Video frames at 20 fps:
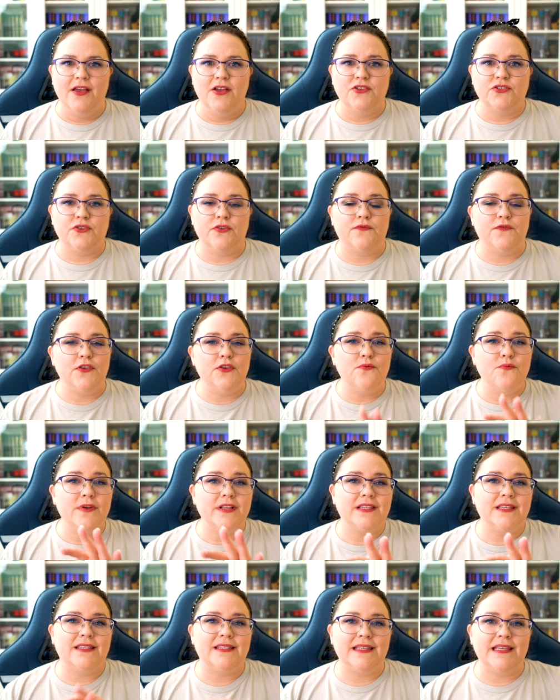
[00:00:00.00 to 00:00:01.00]
So if you
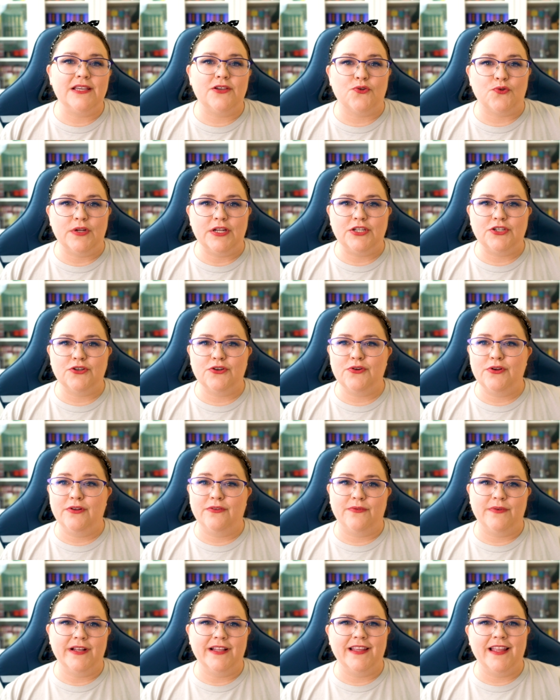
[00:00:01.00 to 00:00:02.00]
want to see Kreacher
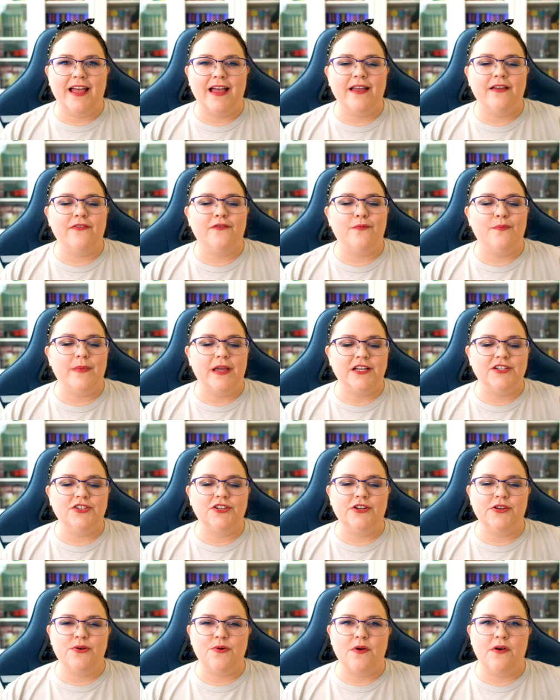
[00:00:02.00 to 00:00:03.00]
in real life, make
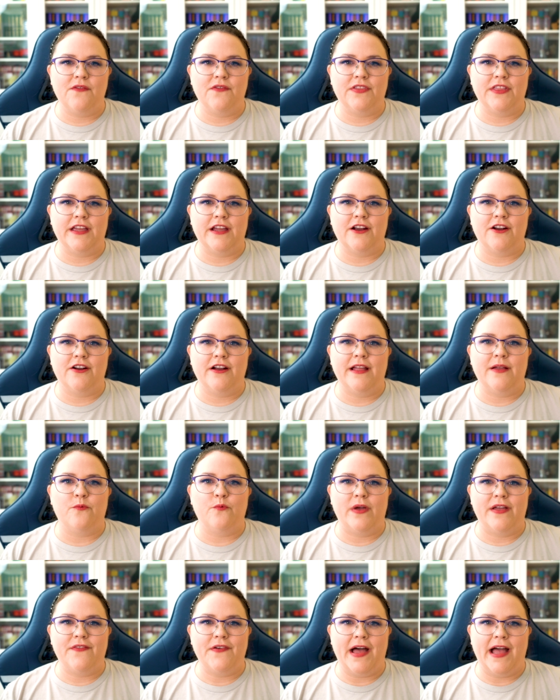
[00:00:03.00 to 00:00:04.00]
sure to go over there and
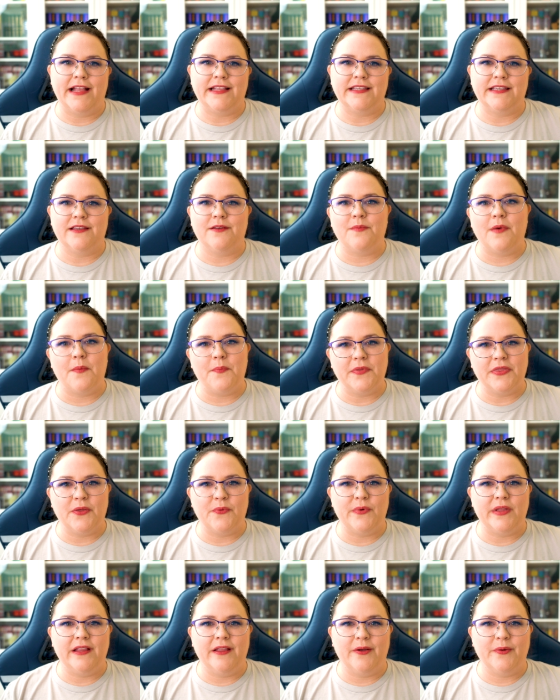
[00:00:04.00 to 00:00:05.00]
wave hi to him up in
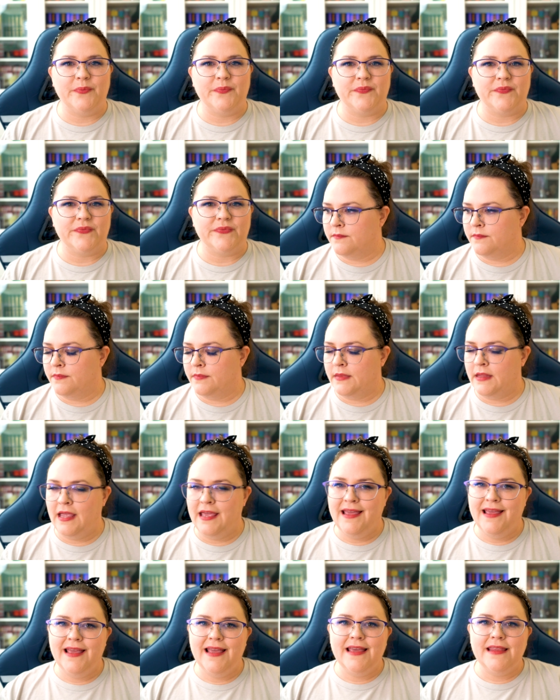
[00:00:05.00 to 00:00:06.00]
the window.
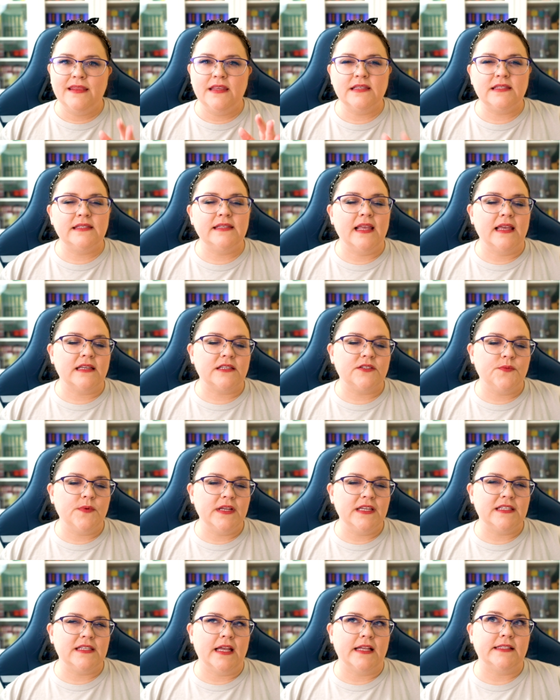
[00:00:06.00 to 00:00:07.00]
This next
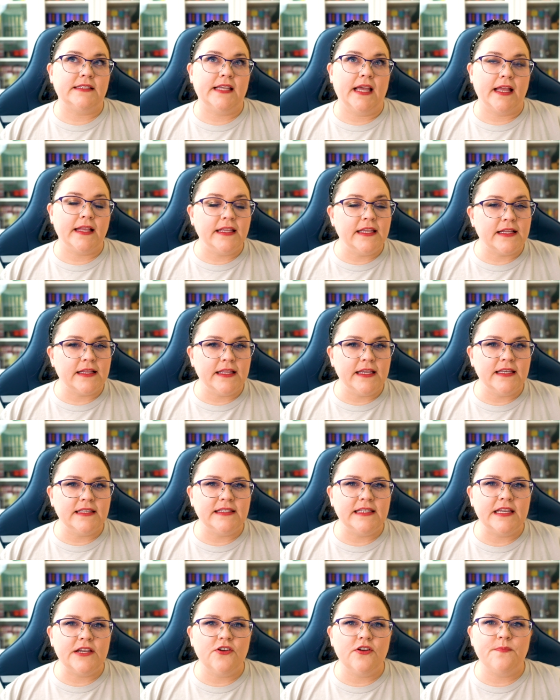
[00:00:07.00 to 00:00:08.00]
one is not technically a
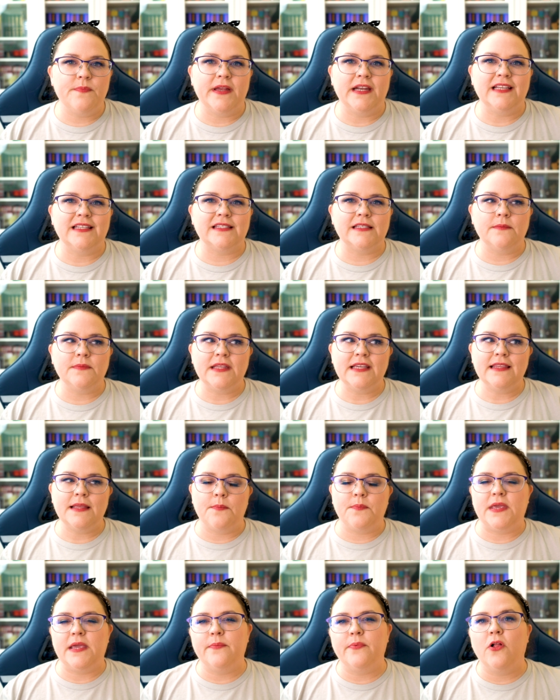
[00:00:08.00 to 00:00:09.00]
secret, but it's something
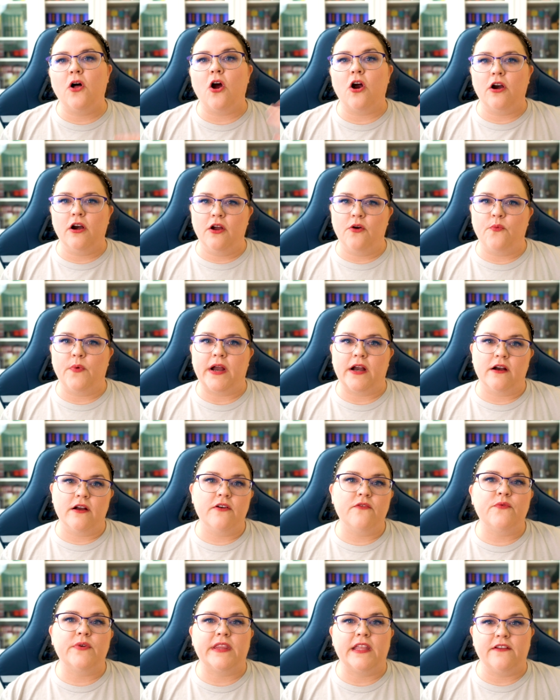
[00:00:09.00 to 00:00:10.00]
that people aren't aware
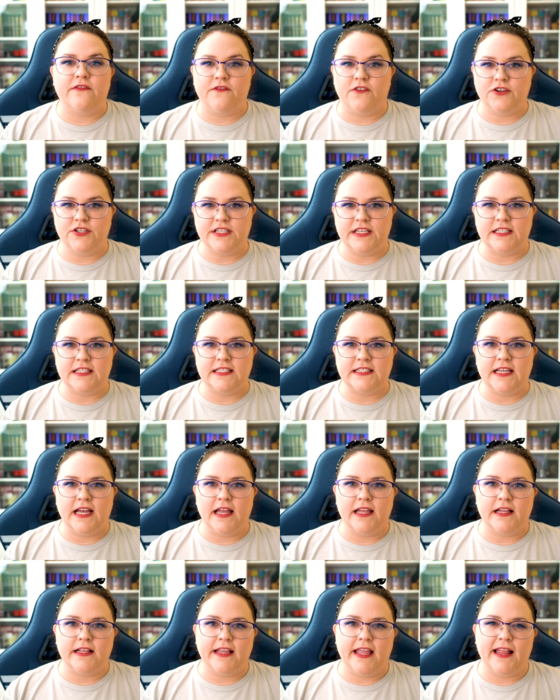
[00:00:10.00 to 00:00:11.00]
of when they first get to
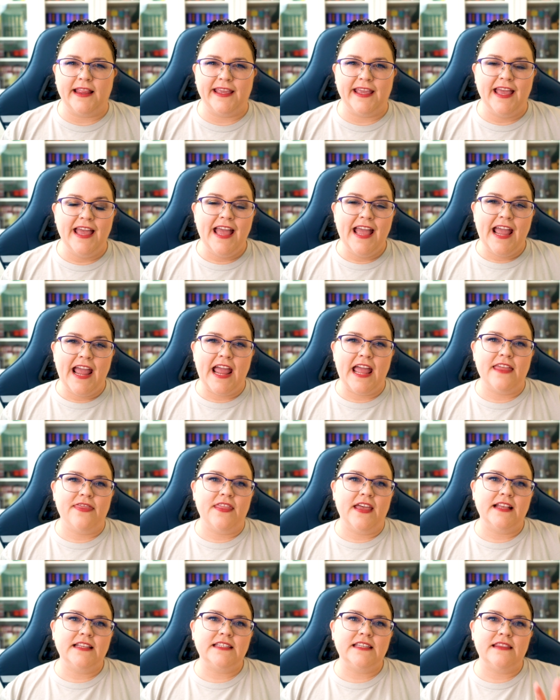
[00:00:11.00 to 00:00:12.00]
Diagon Alley, and
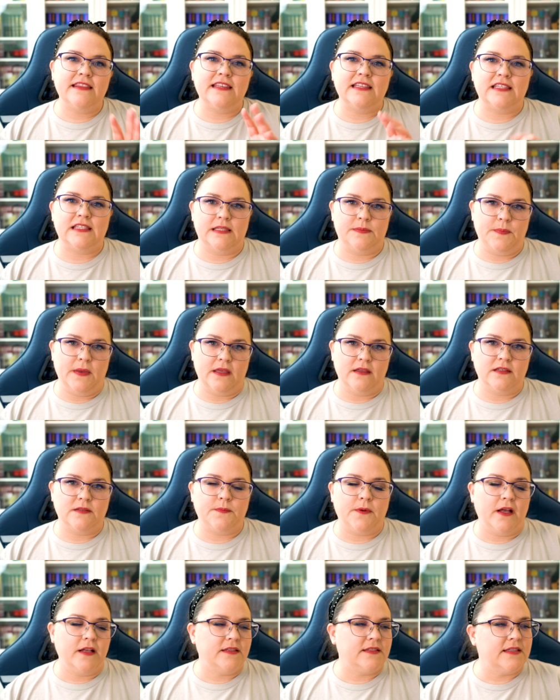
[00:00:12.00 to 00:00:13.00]
that's the spell
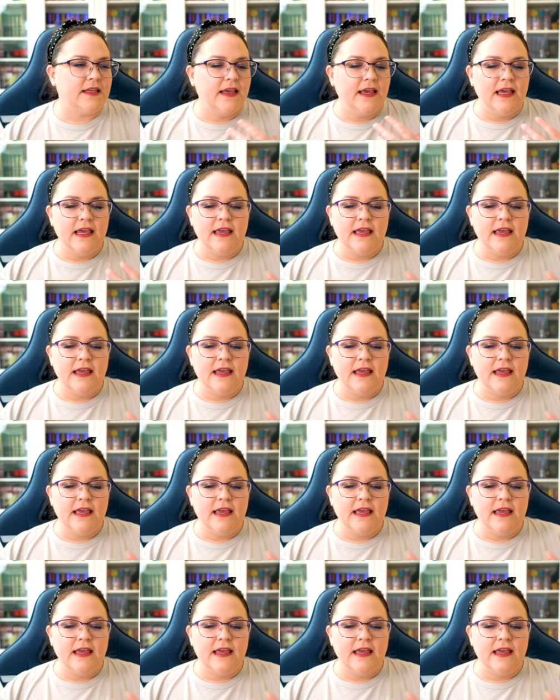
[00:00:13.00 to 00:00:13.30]
spots.